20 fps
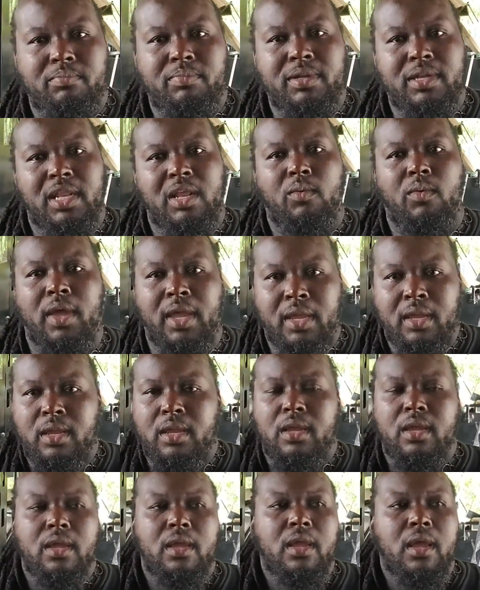But anyway,
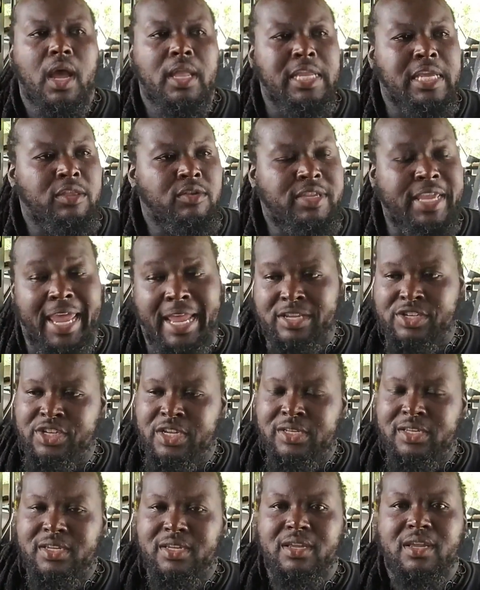another
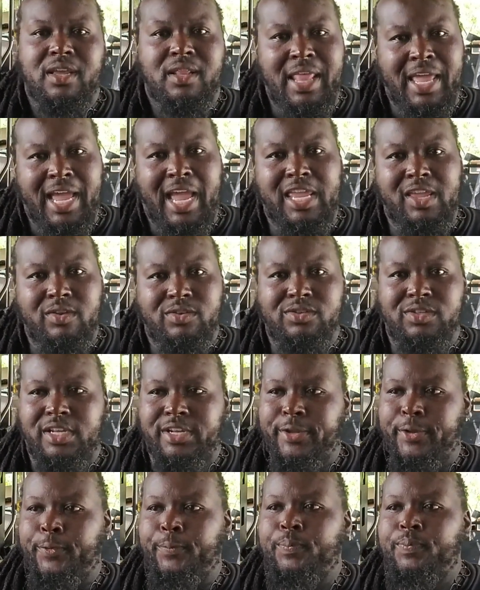tangent, like I usually
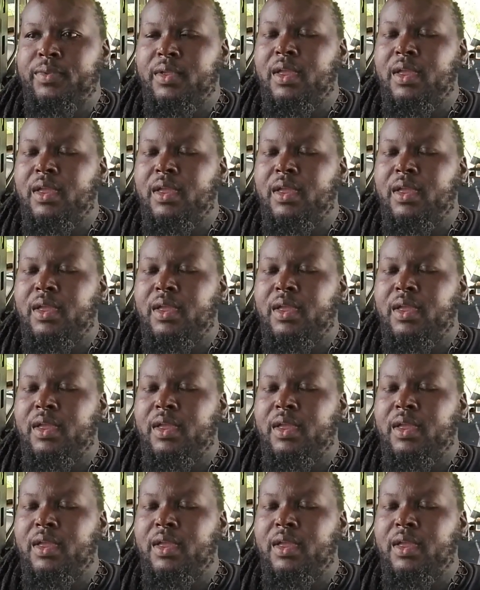do.